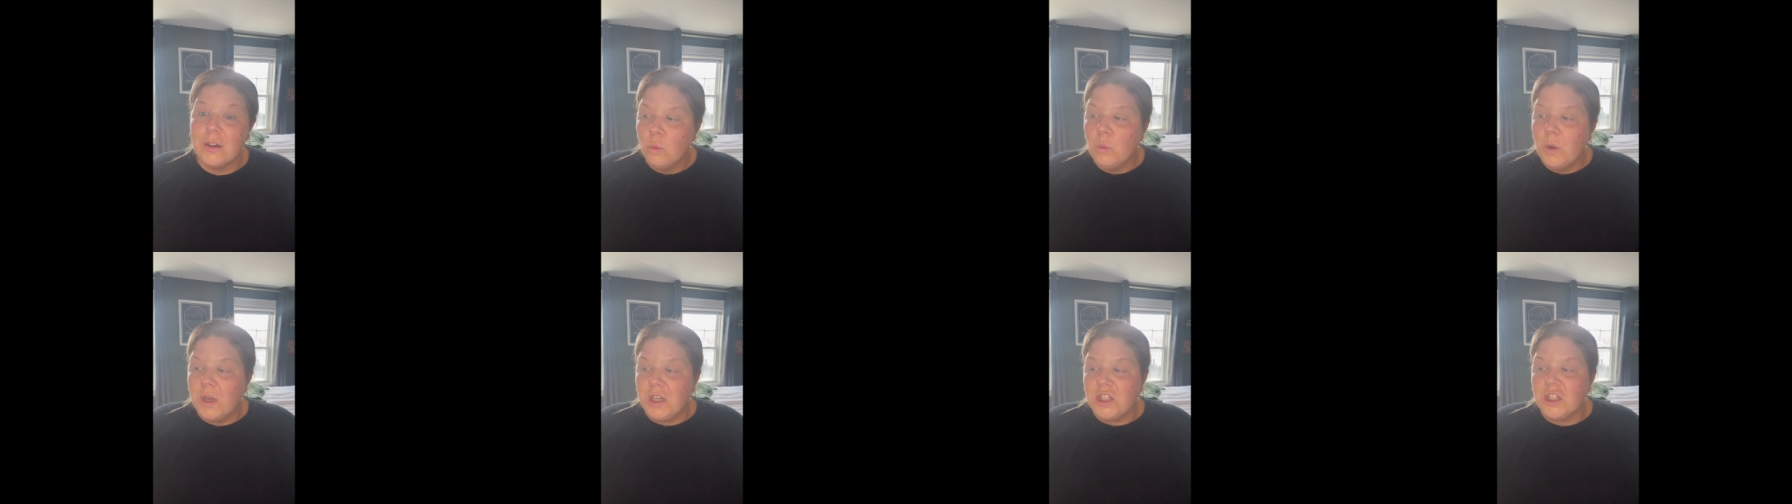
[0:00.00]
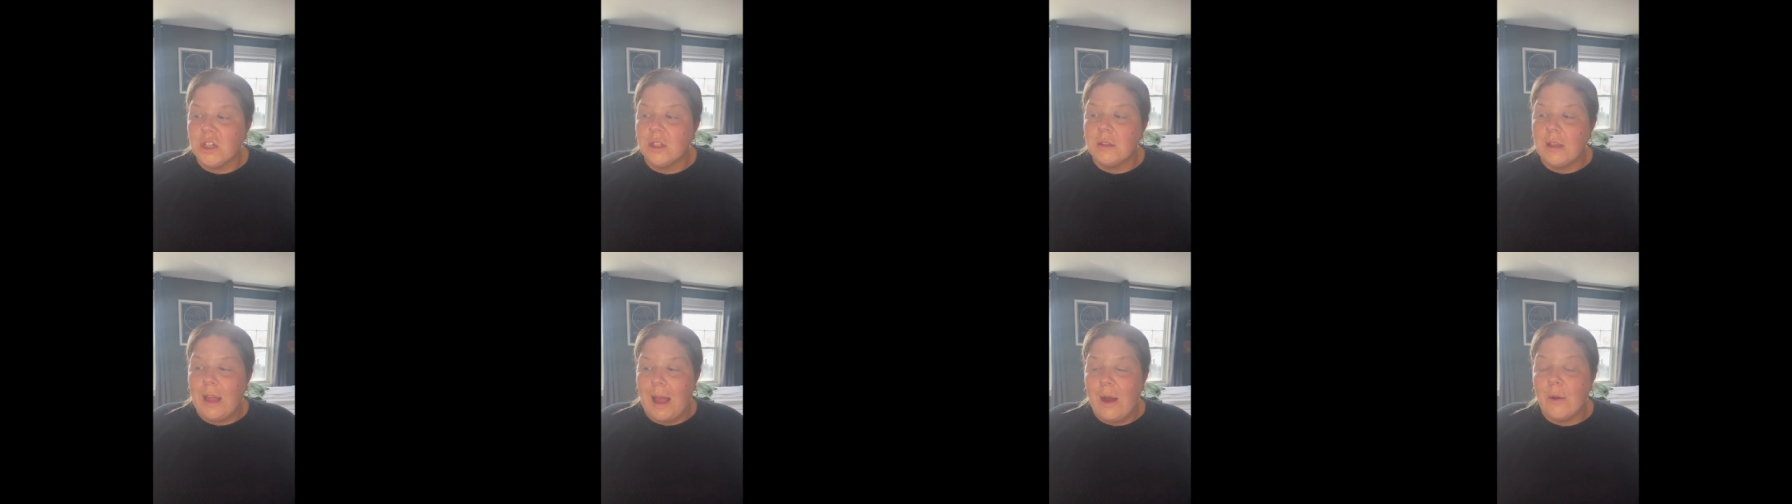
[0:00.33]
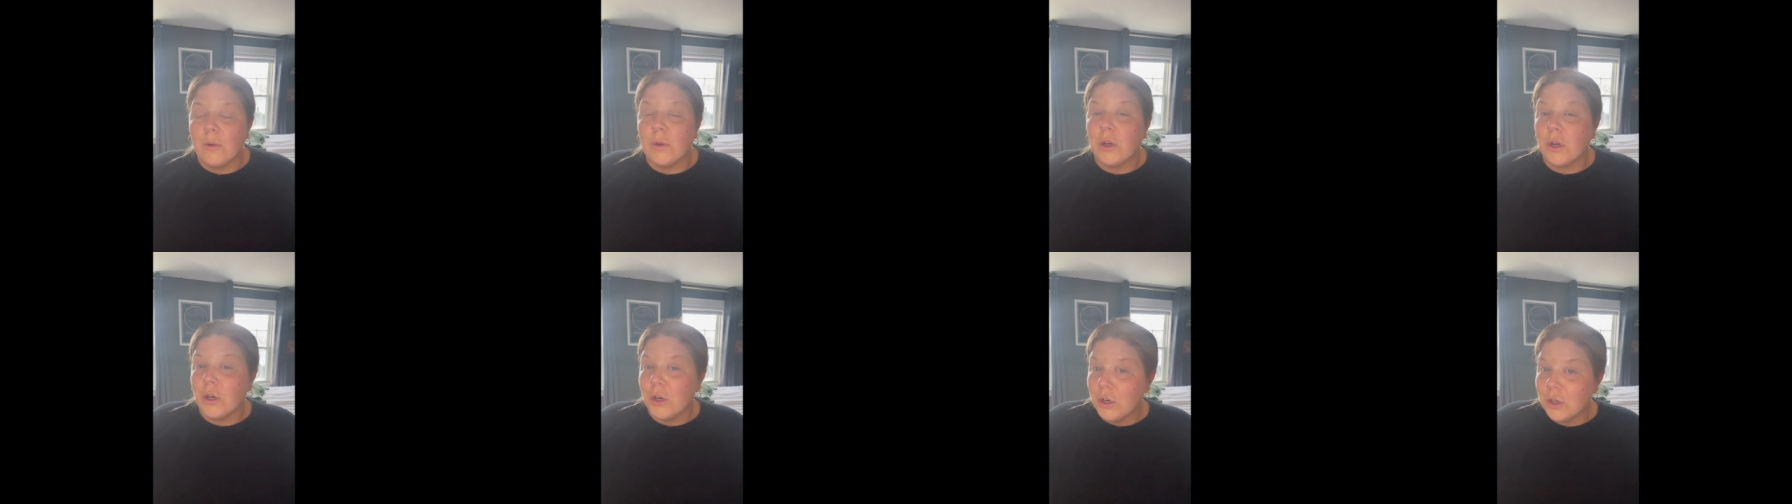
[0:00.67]
which which
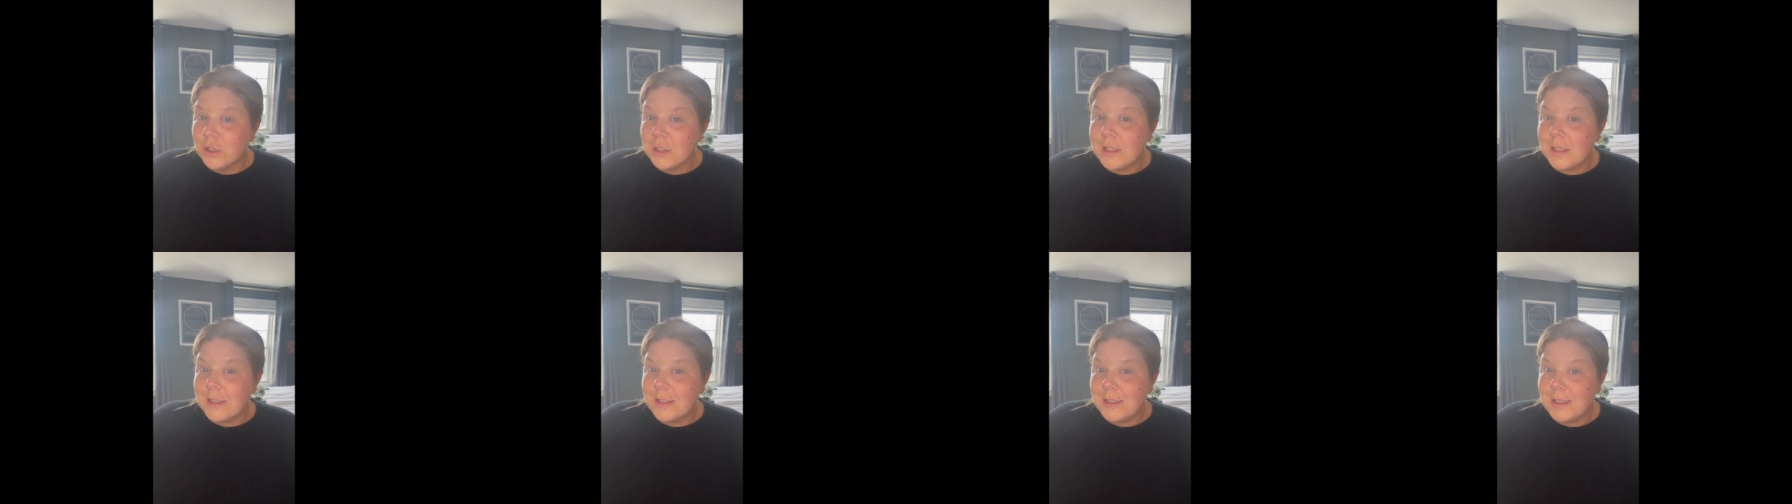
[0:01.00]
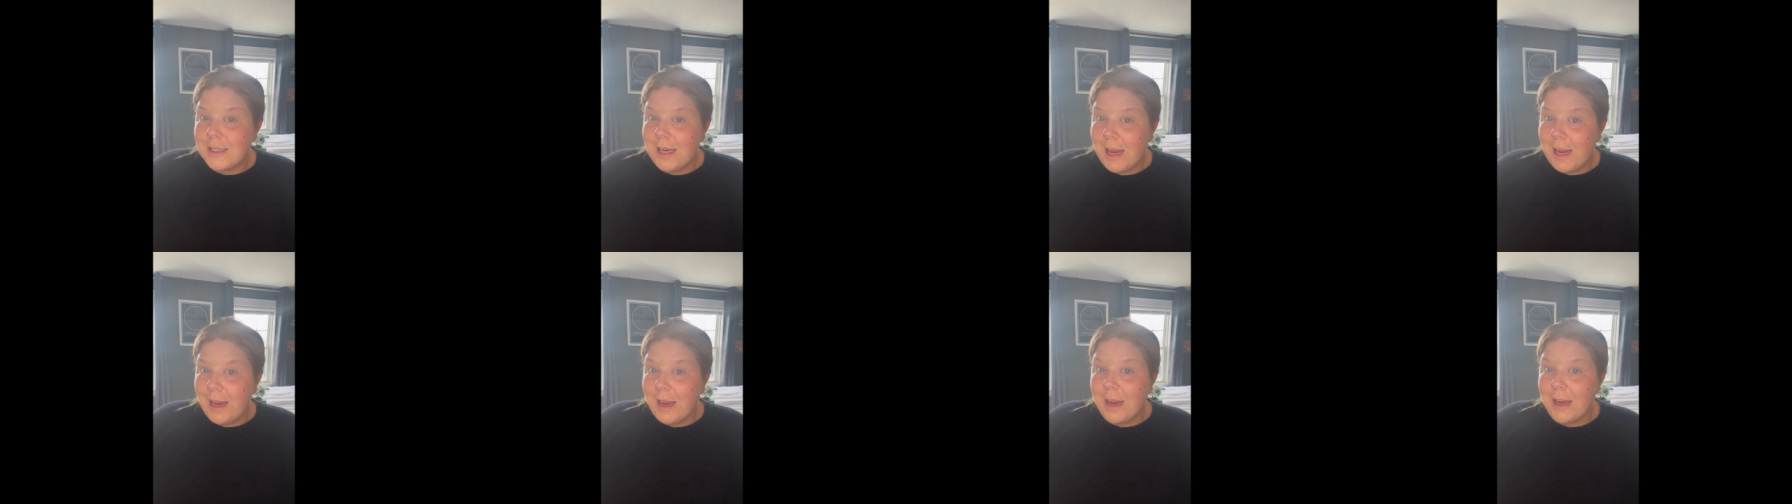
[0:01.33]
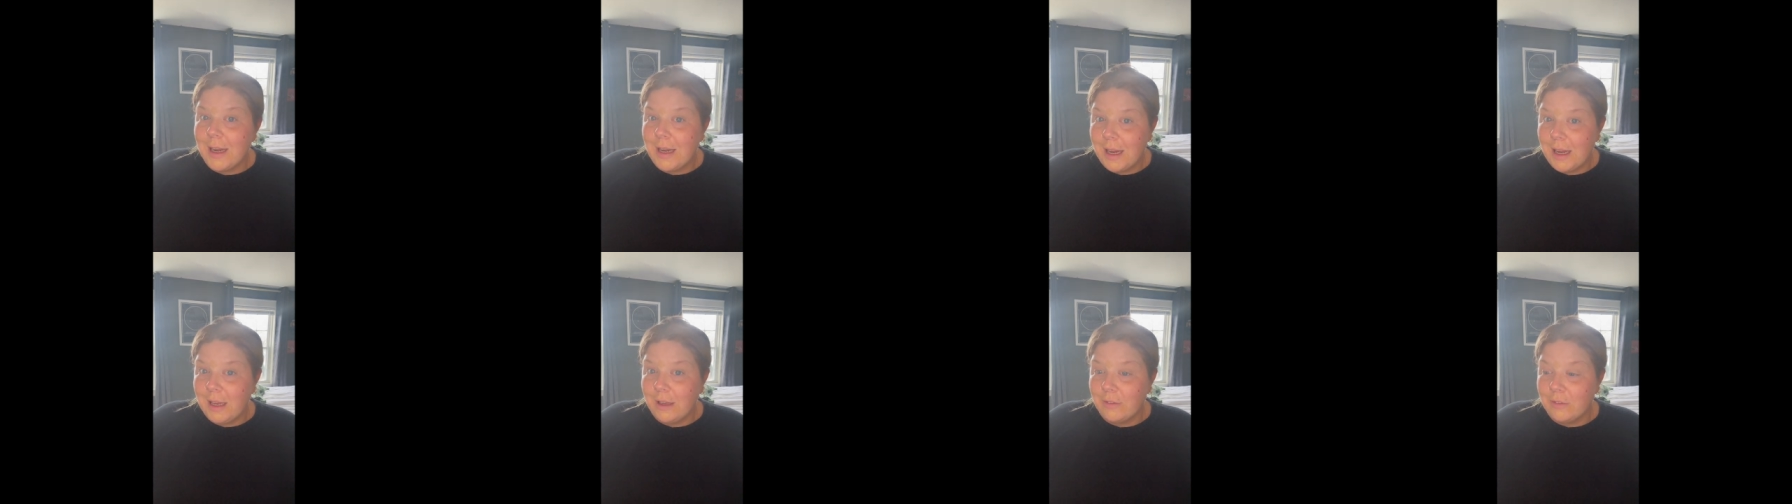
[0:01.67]
allowed her to stay in
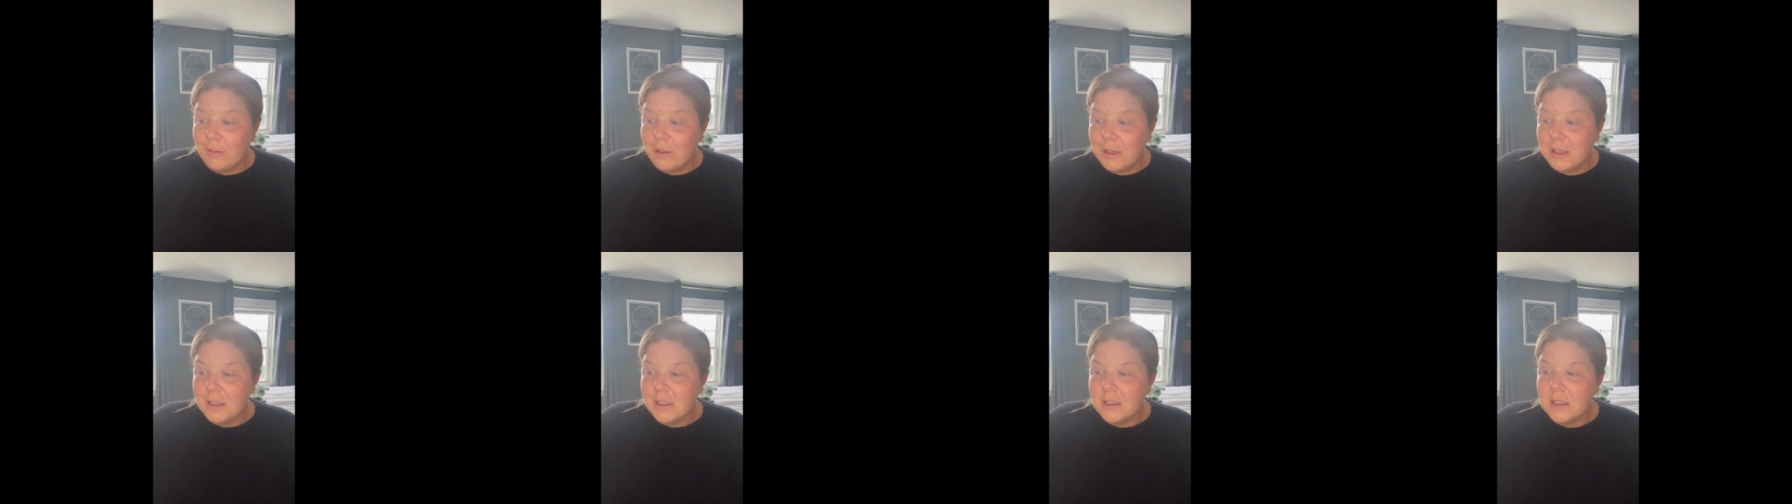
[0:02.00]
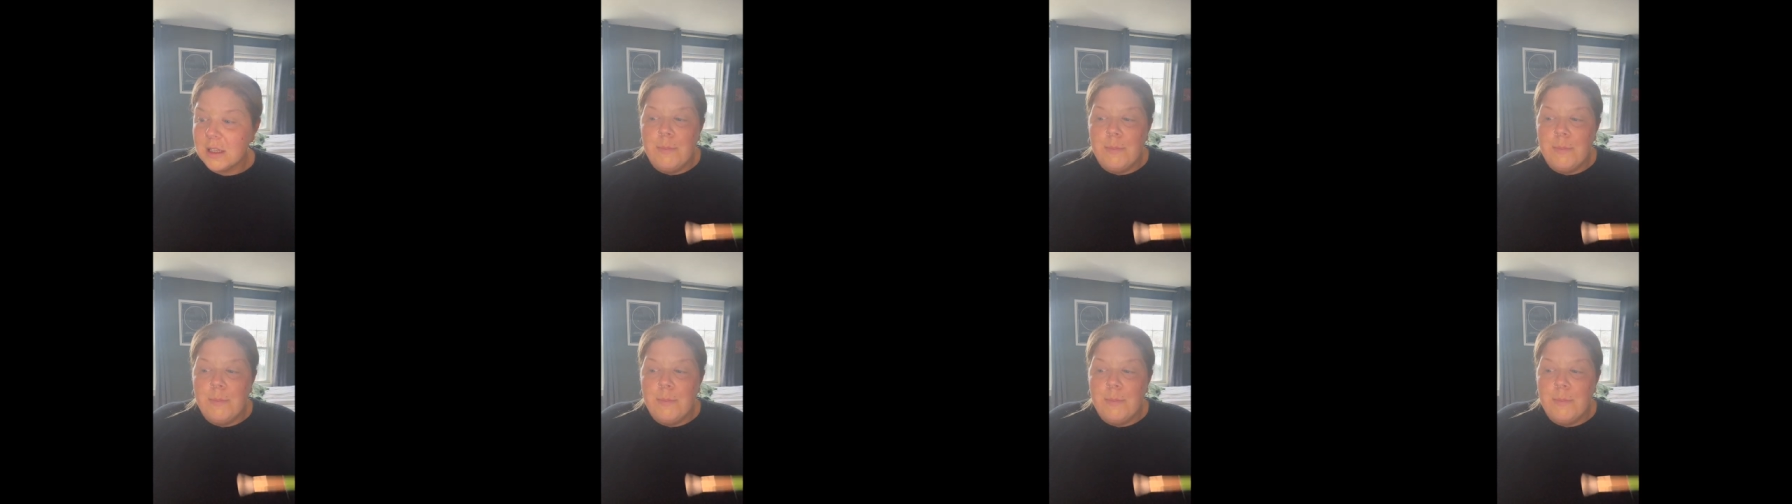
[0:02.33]
England.